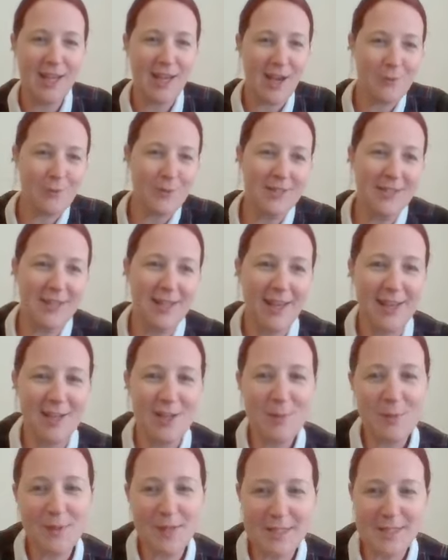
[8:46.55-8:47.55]
and we'd get in
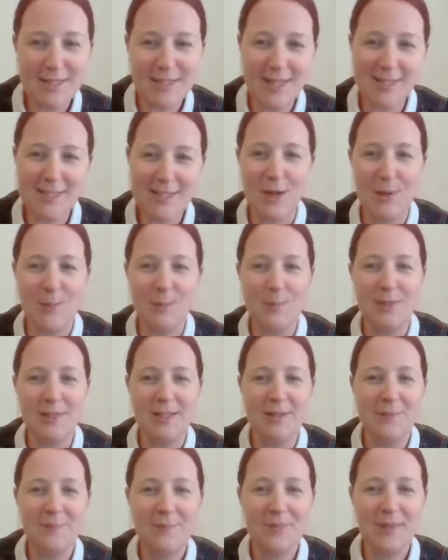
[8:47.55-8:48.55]
a princess
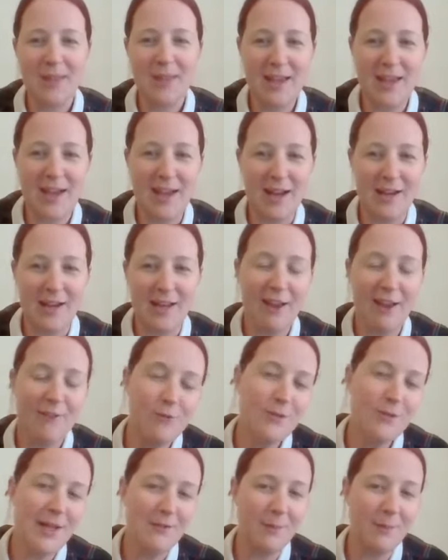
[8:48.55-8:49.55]
company, and
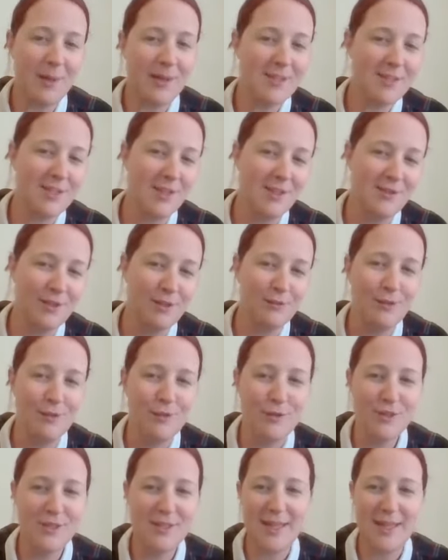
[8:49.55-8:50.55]
everyone would have a big Sunday
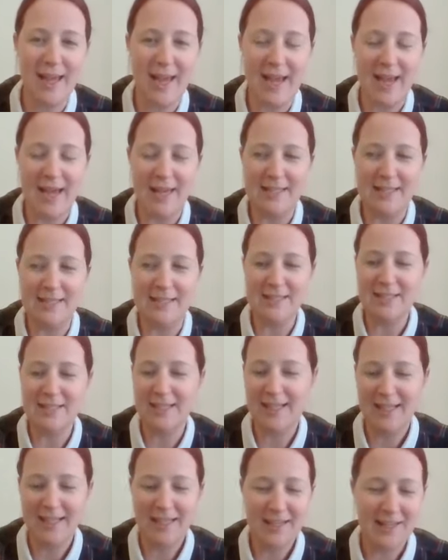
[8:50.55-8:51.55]
roast, and
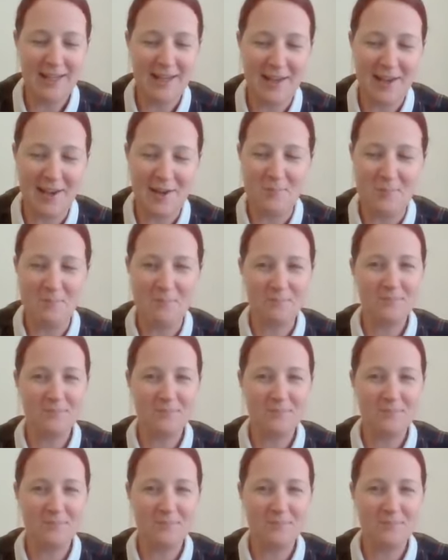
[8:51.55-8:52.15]
a